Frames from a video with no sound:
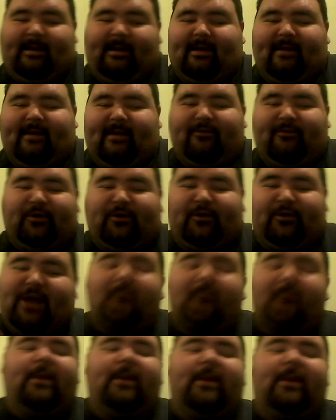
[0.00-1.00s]
for
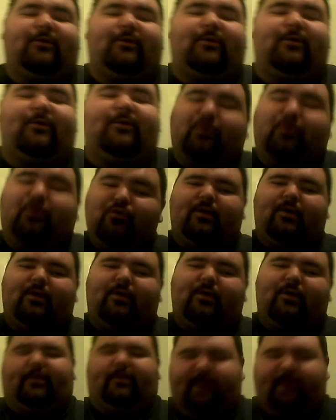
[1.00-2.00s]
Terminator 2 in
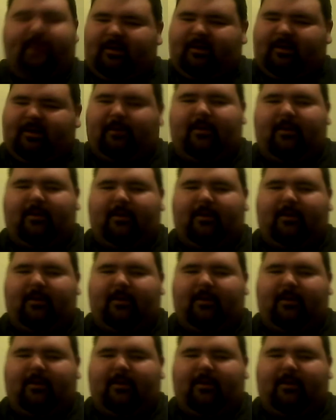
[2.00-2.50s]
particular